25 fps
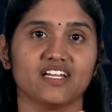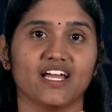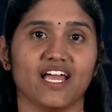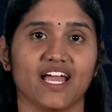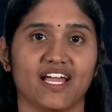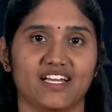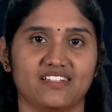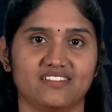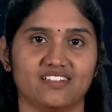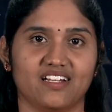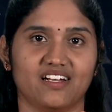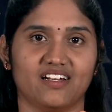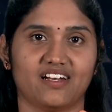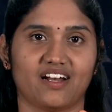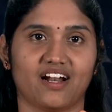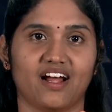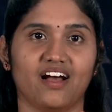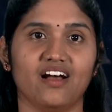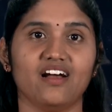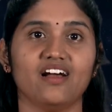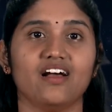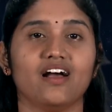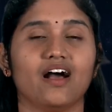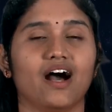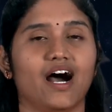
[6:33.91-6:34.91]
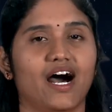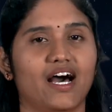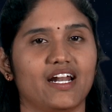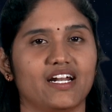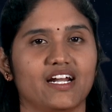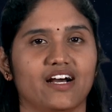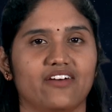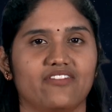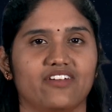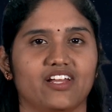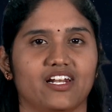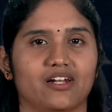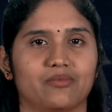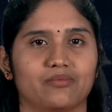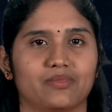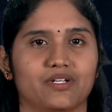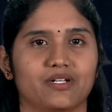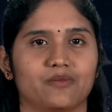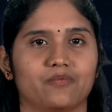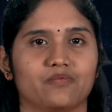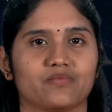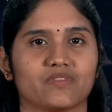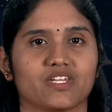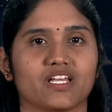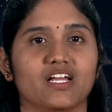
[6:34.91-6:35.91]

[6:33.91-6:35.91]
etc. are available.